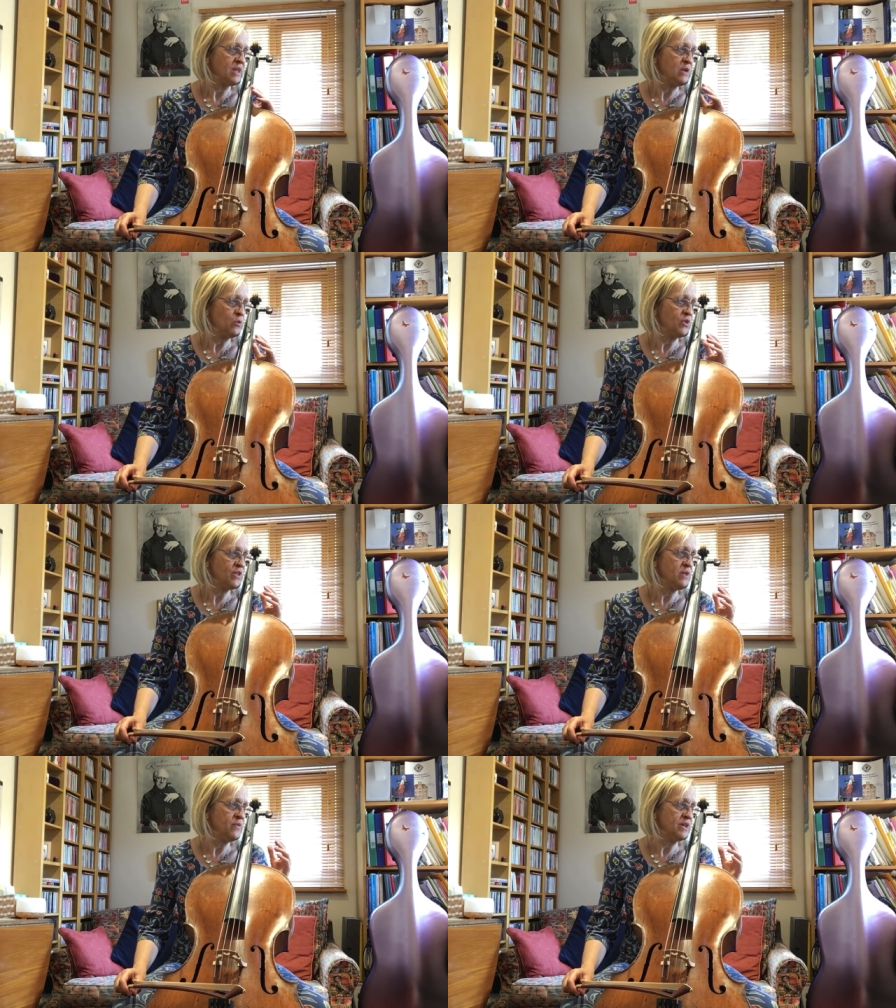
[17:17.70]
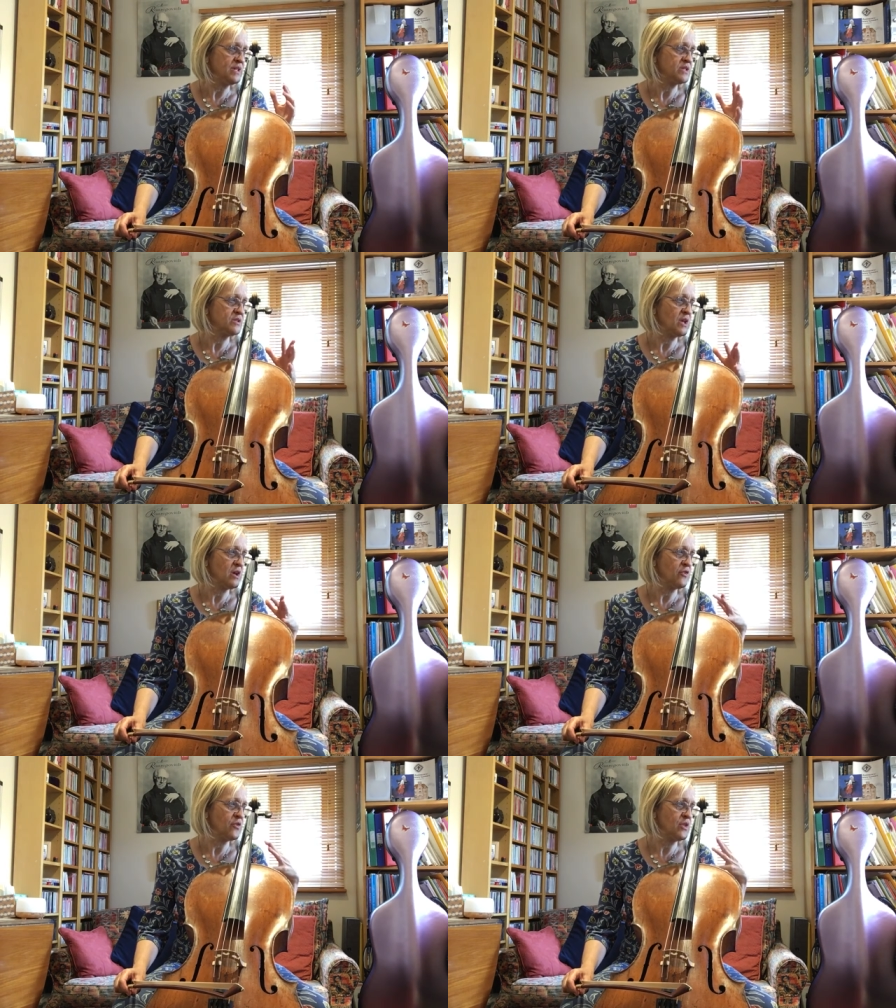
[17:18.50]
Within this,
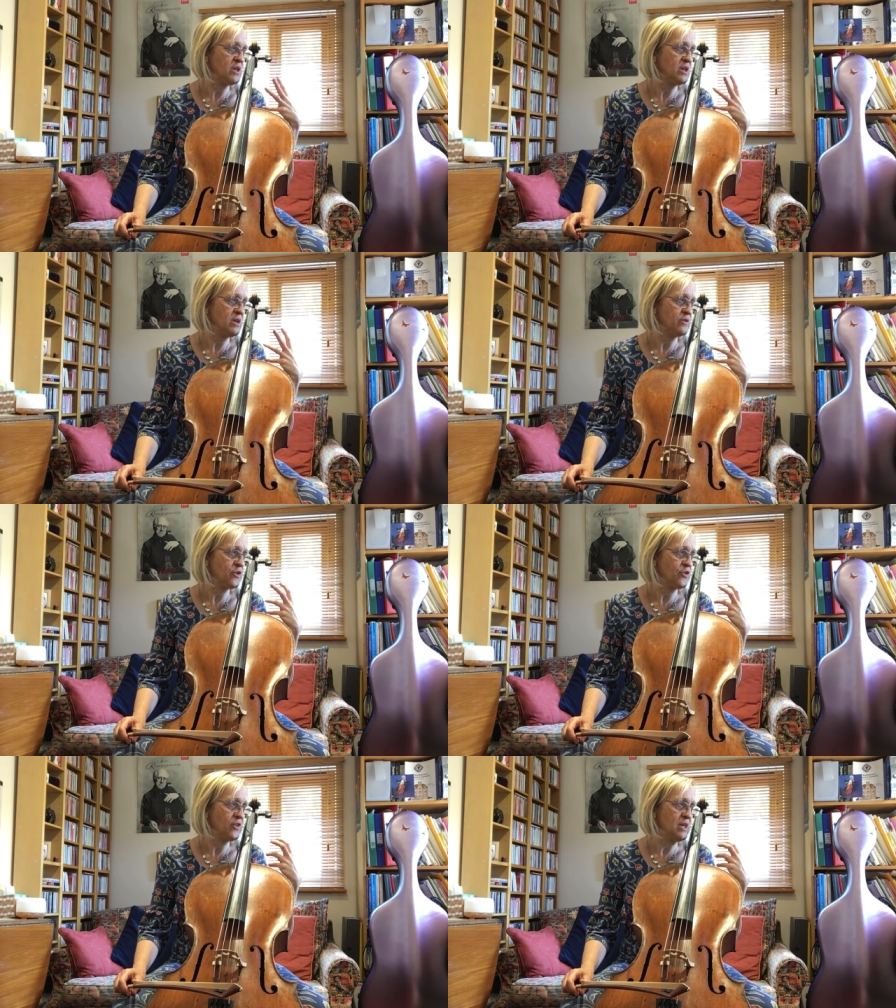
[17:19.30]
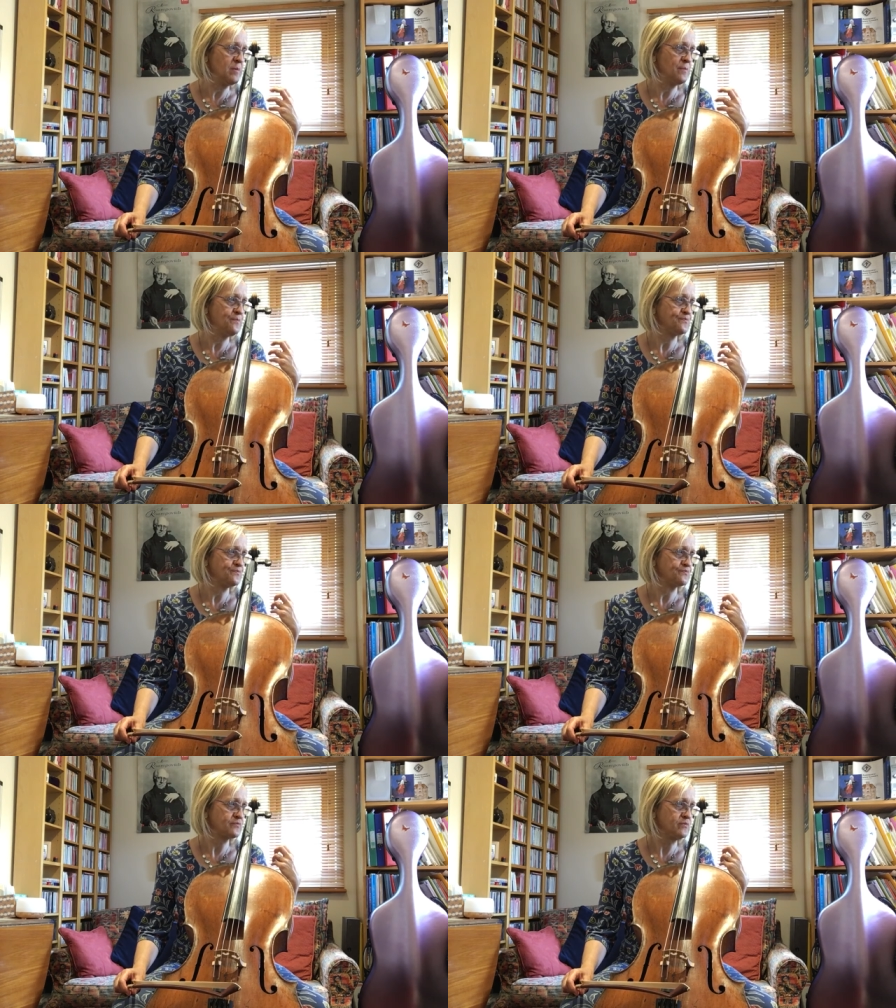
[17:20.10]
the theme
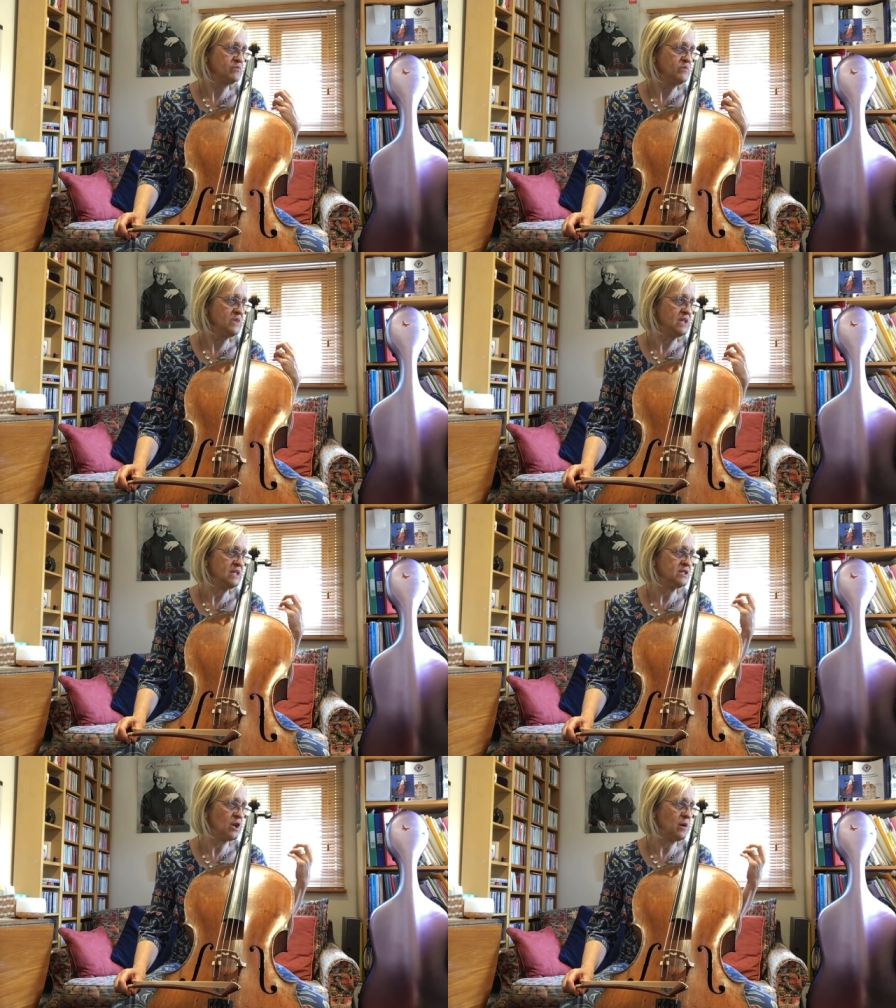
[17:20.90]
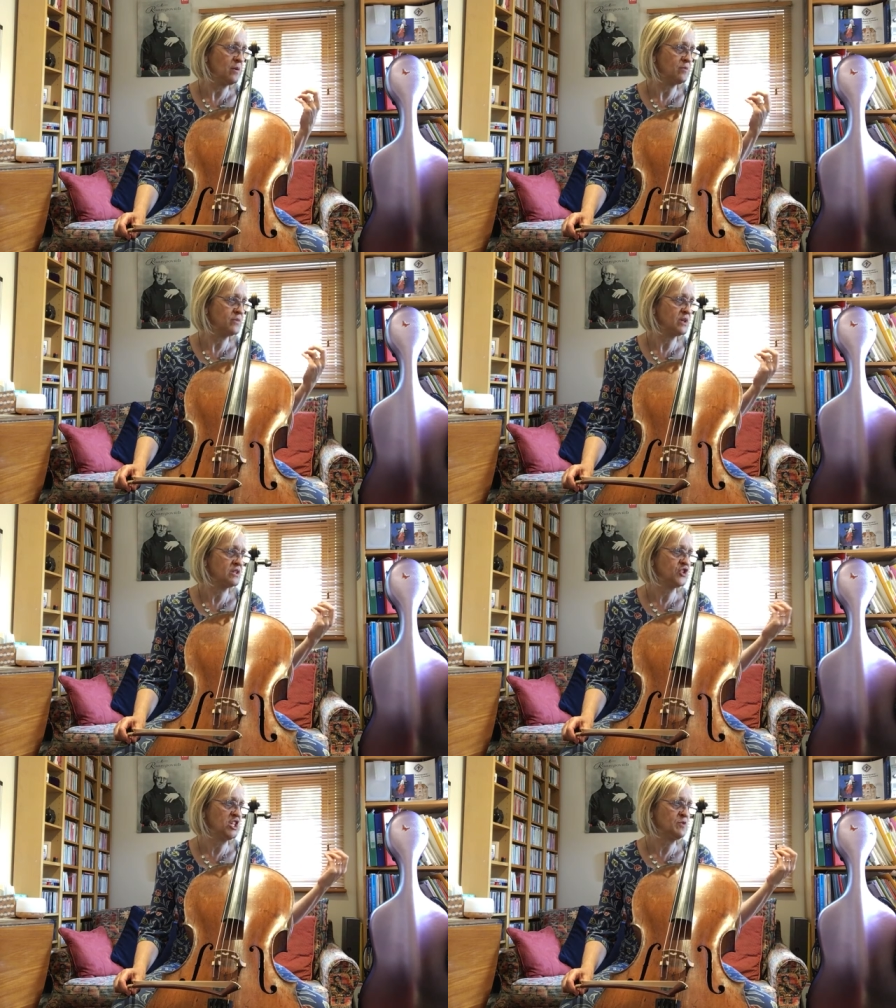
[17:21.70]
is
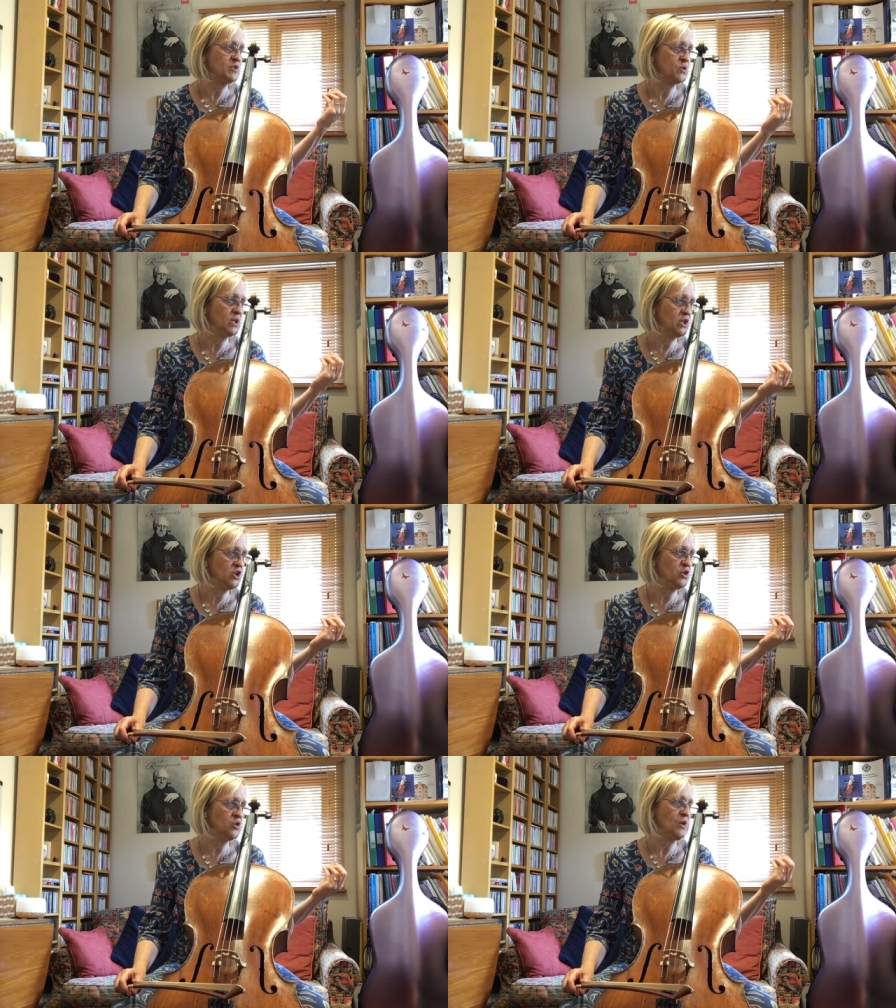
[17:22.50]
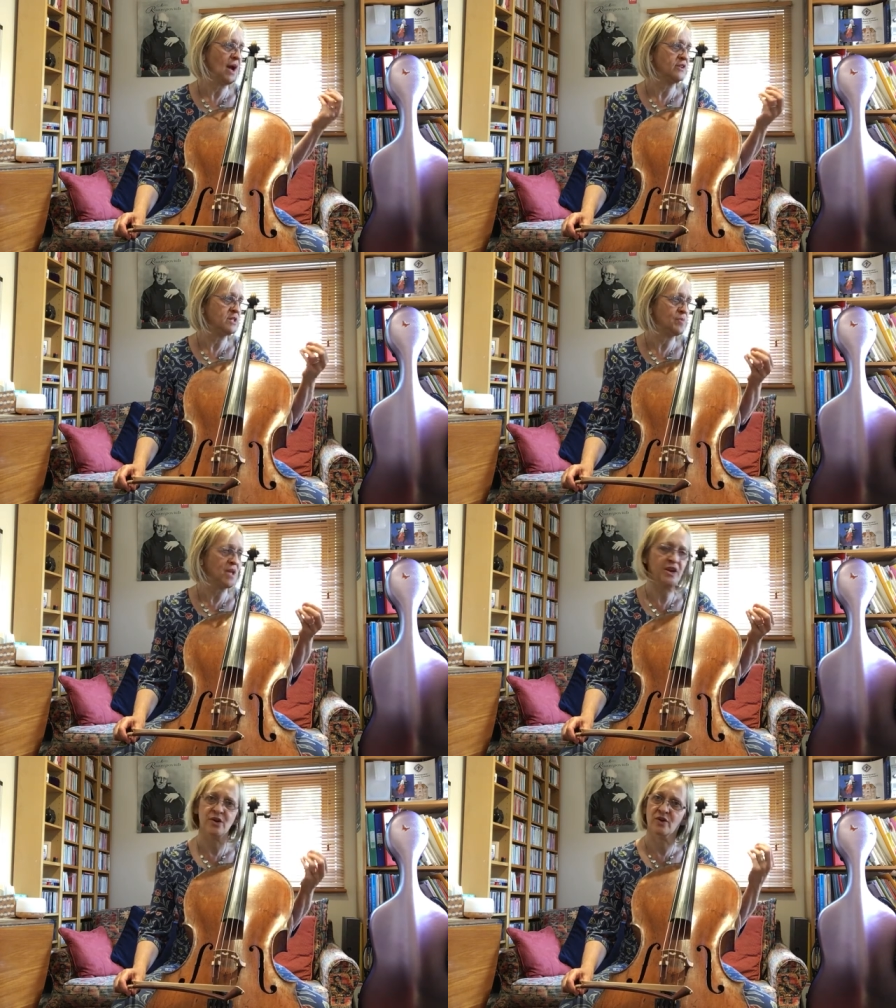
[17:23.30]
exchange between you and the piano.